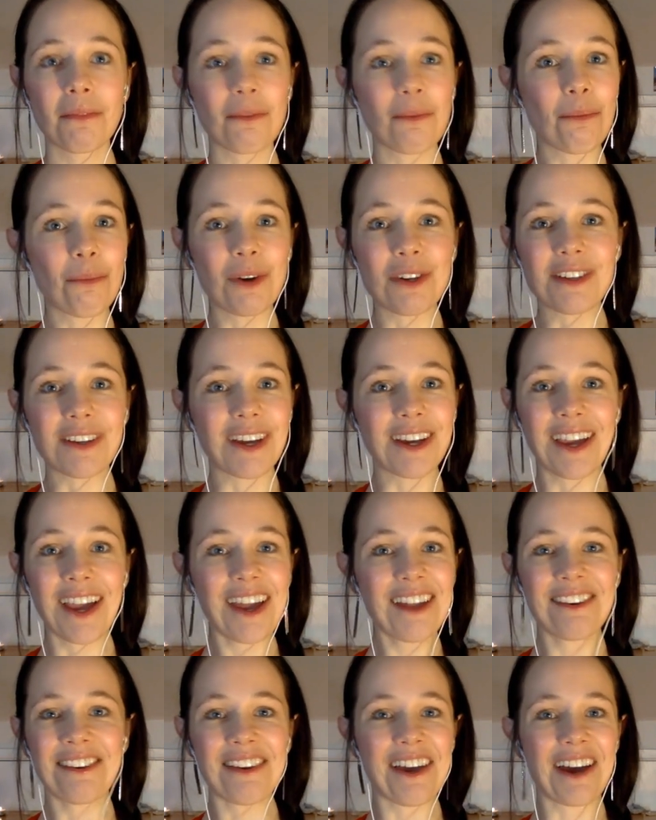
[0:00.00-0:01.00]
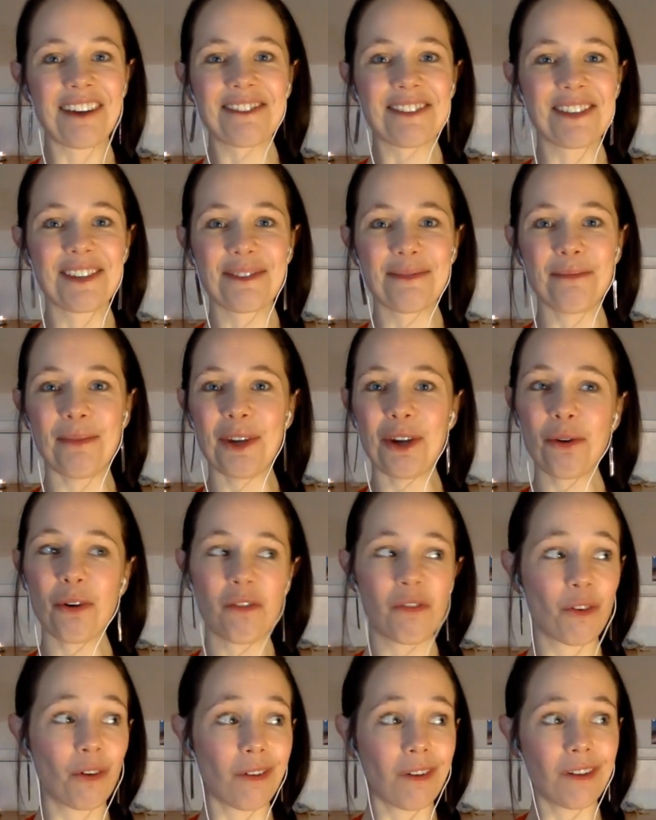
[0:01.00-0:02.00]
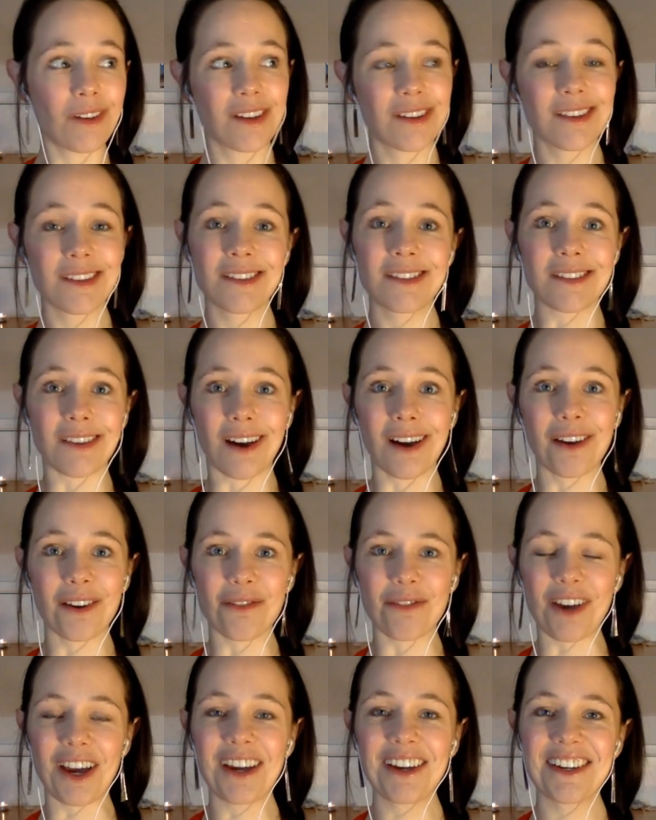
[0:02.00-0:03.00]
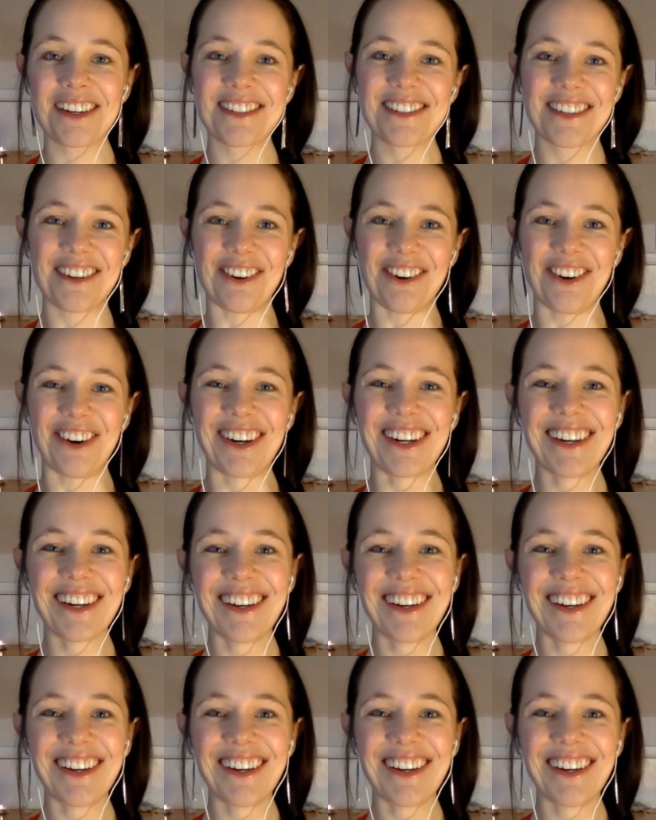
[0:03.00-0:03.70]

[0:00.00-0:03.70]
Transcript: Which again has this beautiful side effect, or